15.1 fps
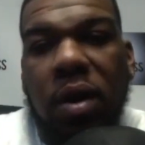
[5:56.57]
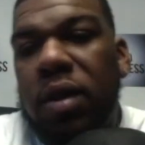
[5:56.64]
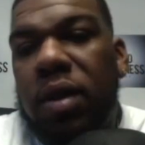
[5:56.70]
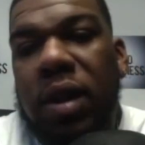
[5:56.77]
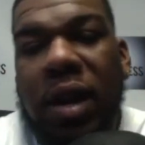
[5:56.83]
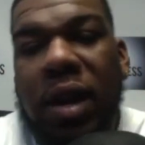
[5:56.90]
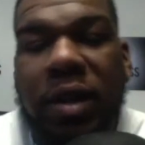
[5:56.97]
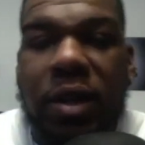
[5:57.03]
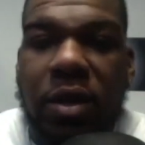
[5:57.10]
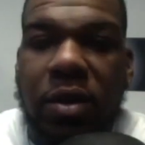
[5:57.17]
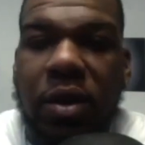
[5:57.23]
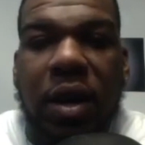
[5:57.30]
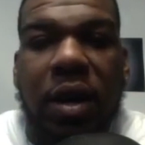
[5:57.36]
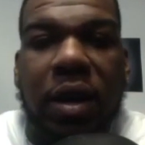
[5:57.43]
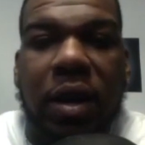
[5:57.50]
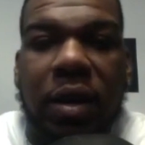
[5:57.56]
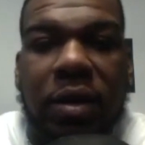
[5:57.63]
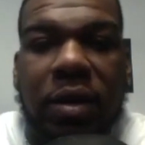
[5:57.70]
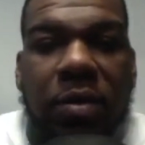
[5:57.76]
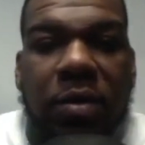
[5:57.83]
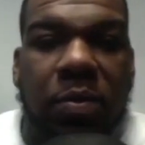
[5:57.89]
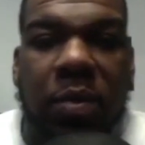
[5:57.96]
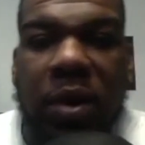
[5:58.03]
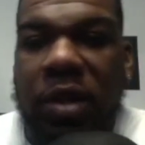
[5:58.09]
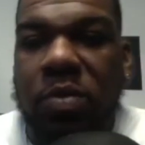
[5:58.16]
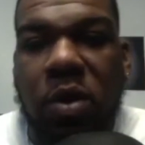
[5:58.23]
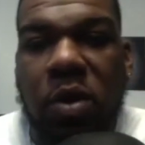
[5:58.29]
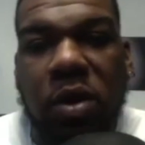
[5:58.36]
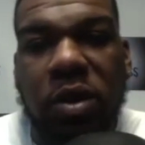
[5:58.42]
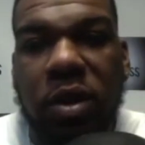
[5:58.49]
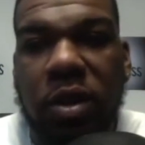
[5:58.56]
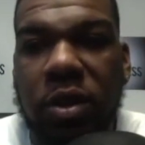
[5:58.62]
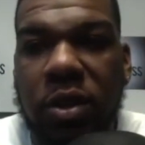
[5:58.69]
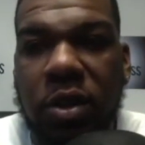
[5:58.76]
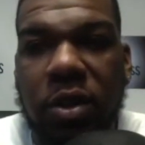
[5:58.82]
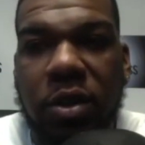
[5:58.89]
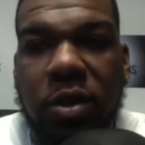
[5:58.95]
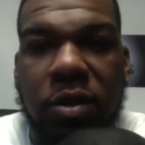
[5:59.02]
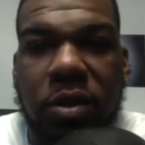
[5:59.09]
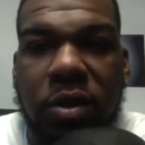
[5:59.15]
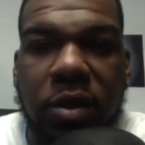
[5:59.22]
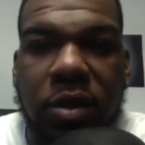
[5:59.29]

Other than I see you got like the baseball T-shirts